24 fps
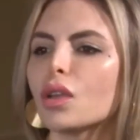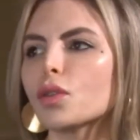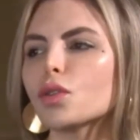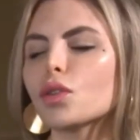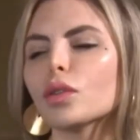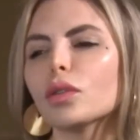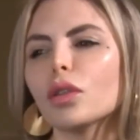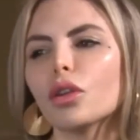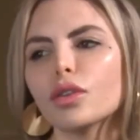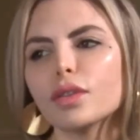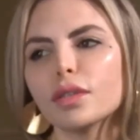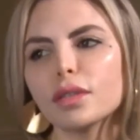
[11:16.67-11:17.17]

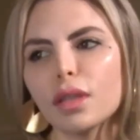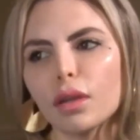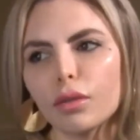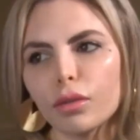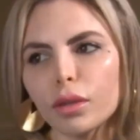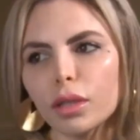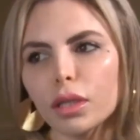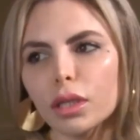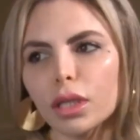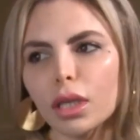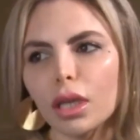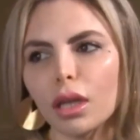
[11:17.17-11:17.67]
So there's
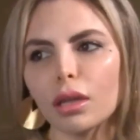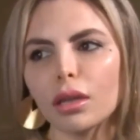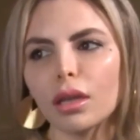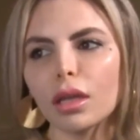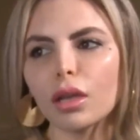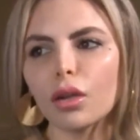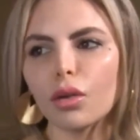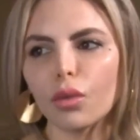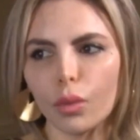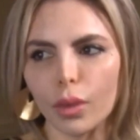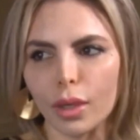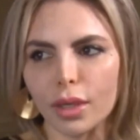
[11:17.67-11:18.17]
definitely an
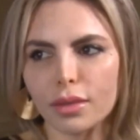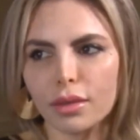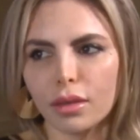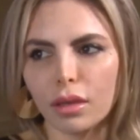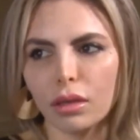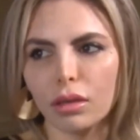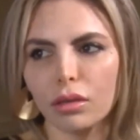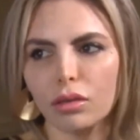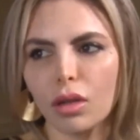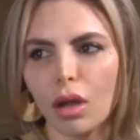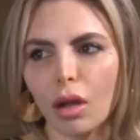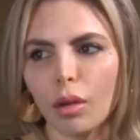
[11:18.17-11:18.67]
increase
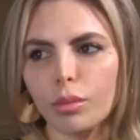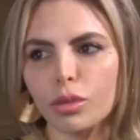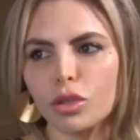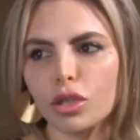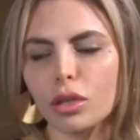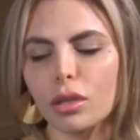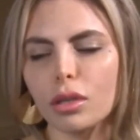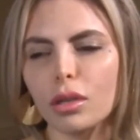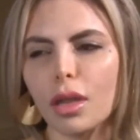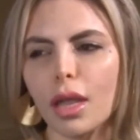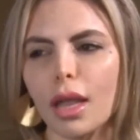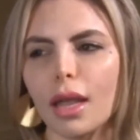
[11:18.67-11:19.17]
in
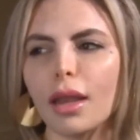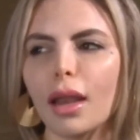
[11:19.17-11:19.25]
adoption,